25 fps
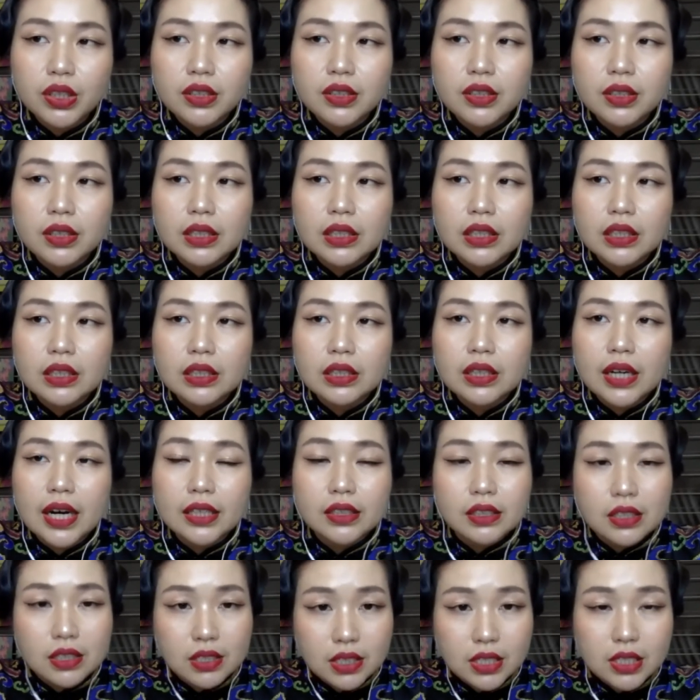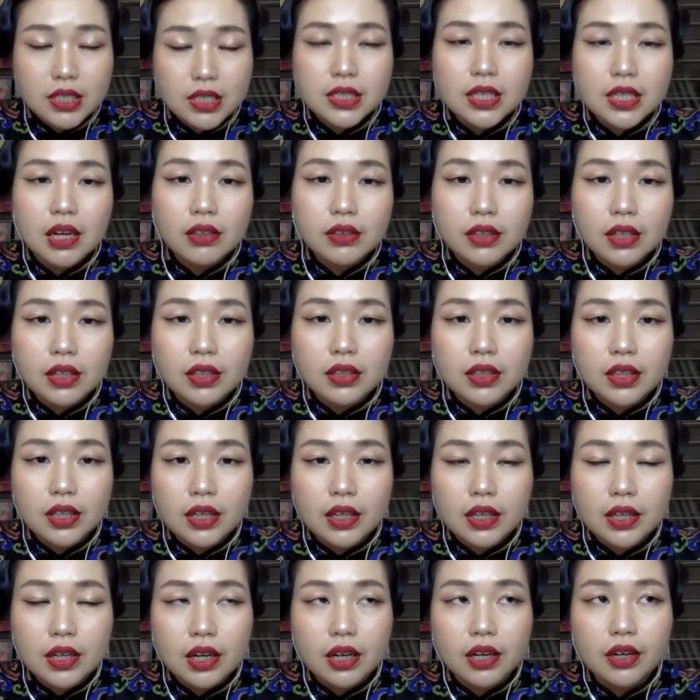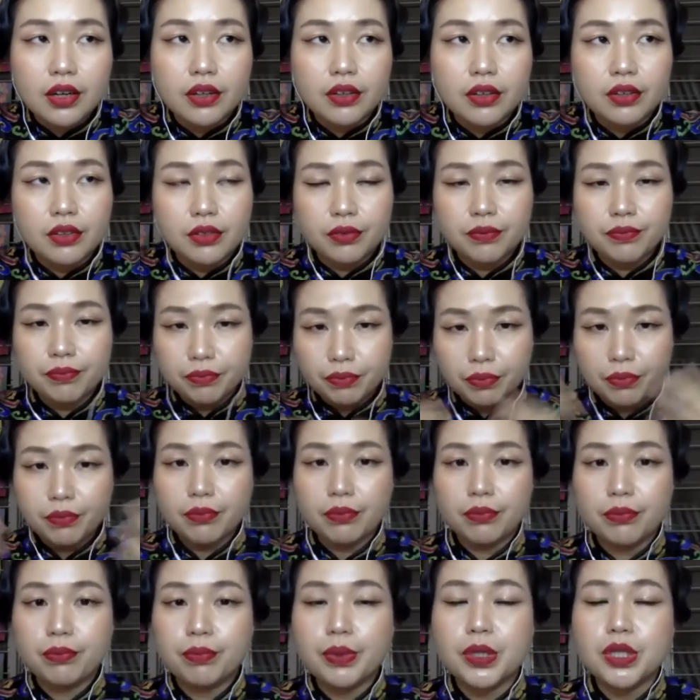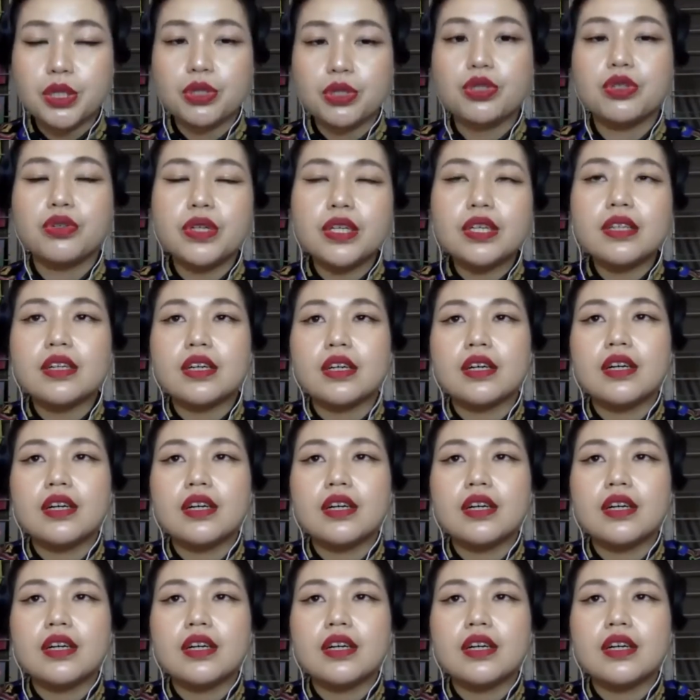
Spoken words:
the artistic style that they are pursuing.